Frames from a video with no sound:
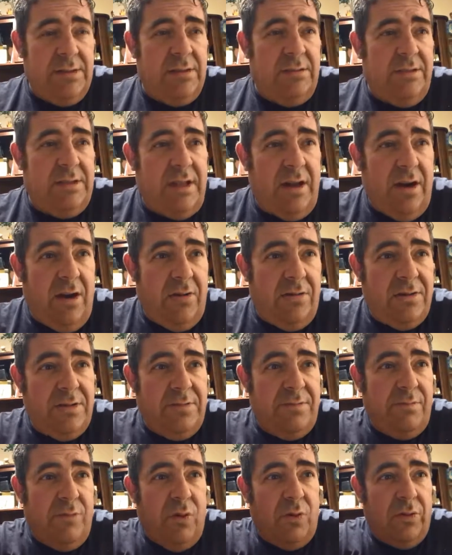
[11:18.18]
was that
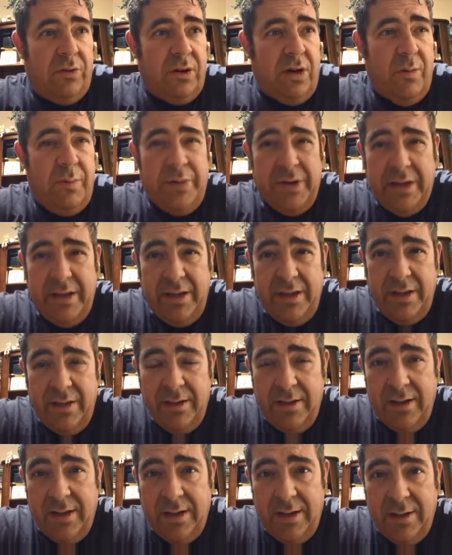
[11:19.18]
Hart's Motor Company,
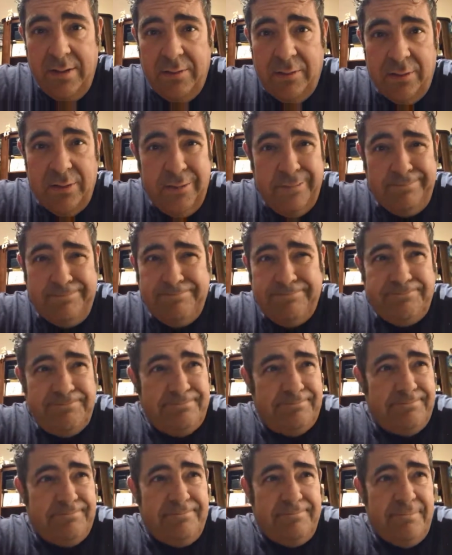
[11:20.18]
or
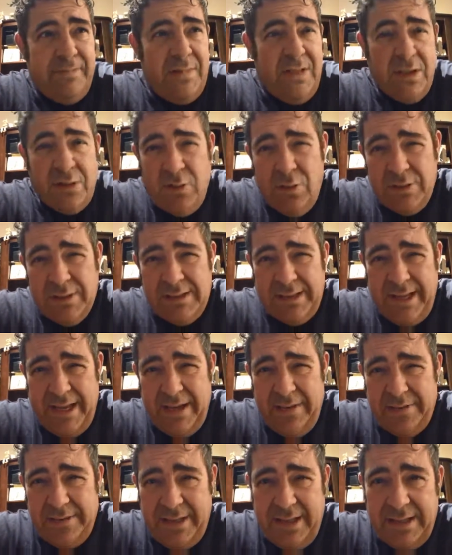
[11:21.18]
Nicole
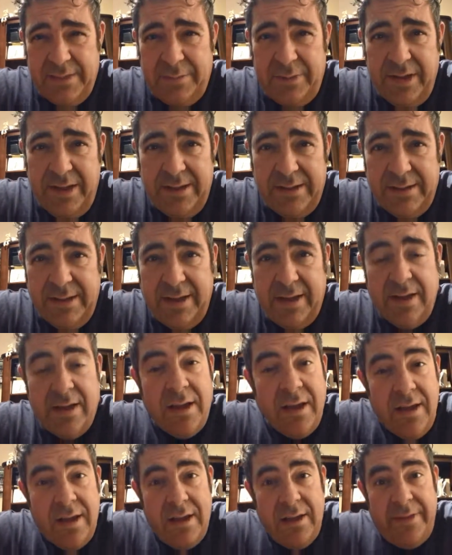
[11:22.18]
State of State's Place, like
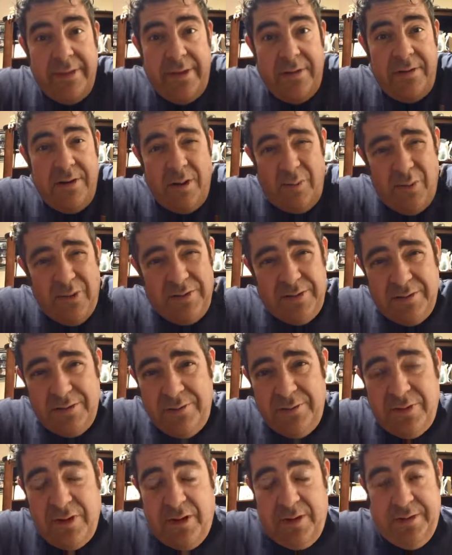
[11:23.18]
their numbers
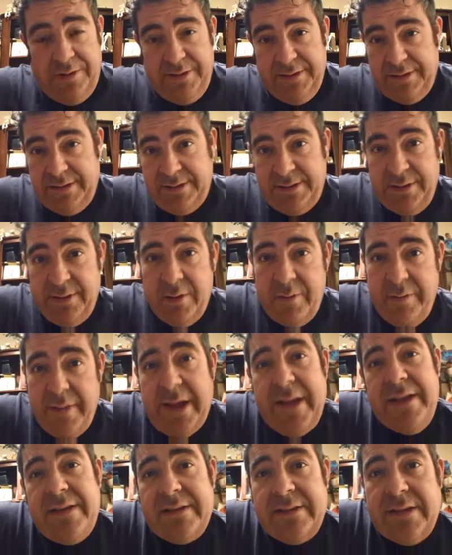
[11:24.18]
they're
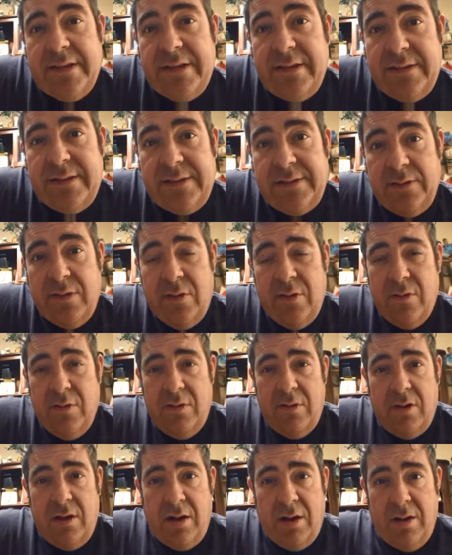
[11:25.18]
amazing. So